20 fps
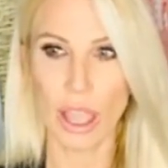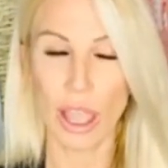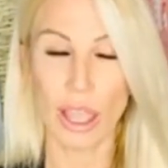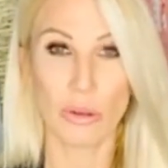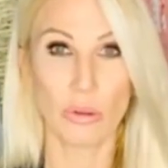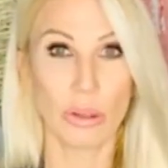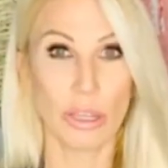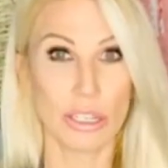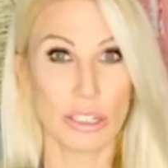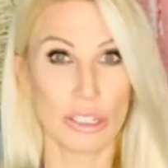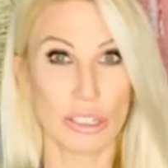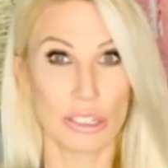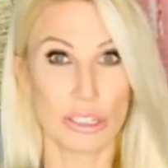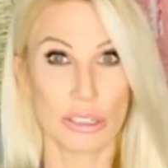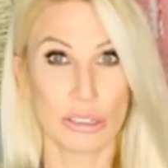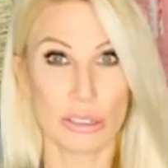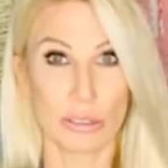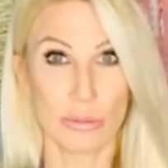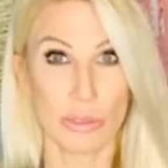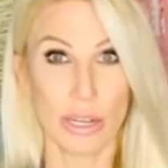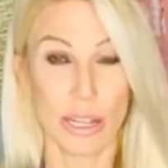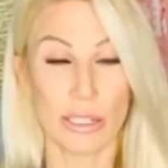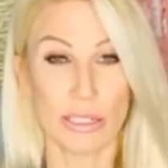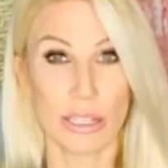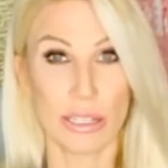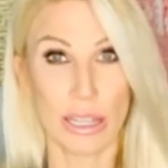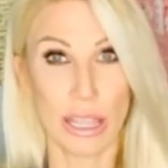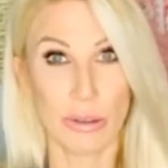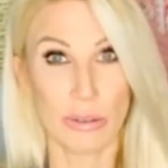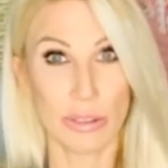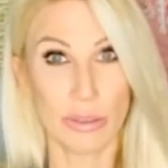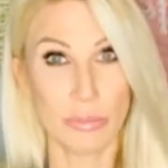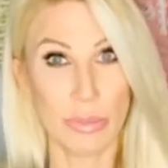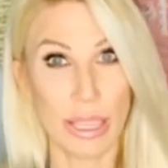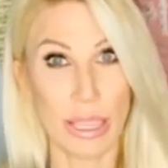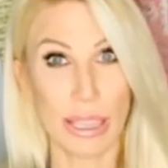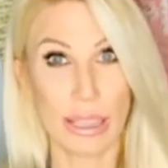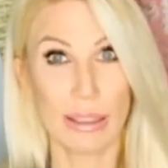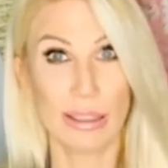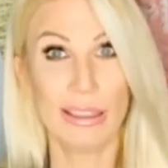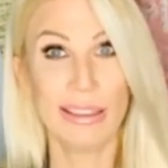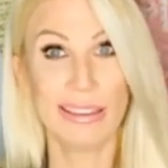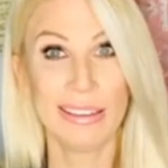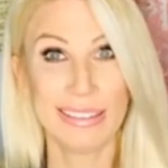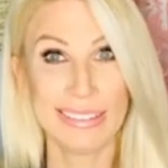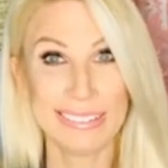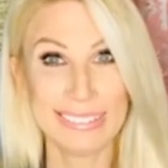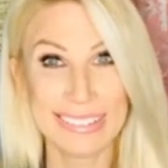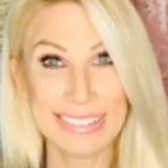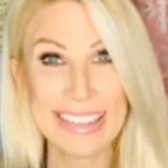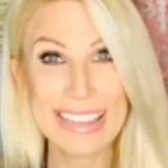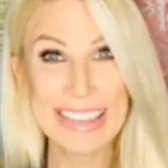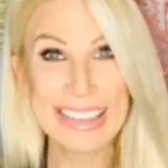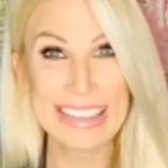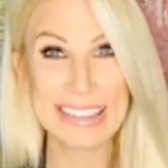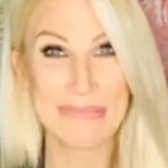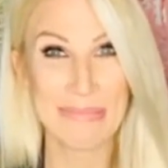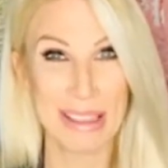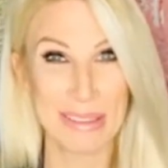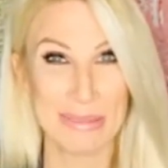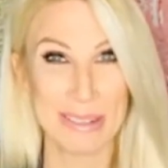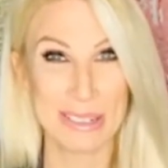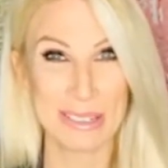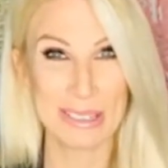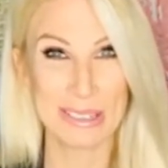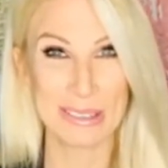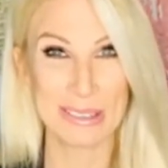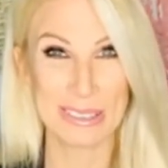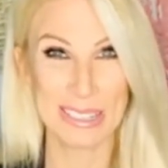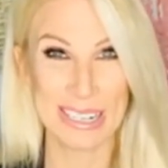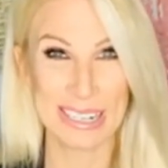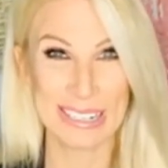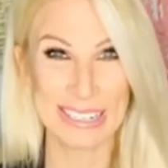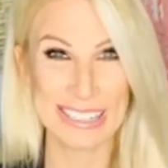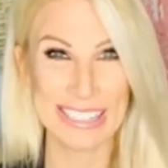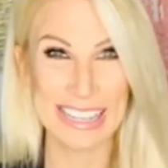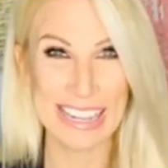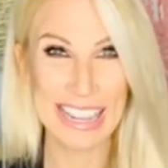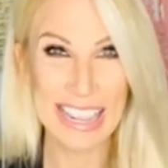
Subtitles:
wish someone had done that with me in my middle school years.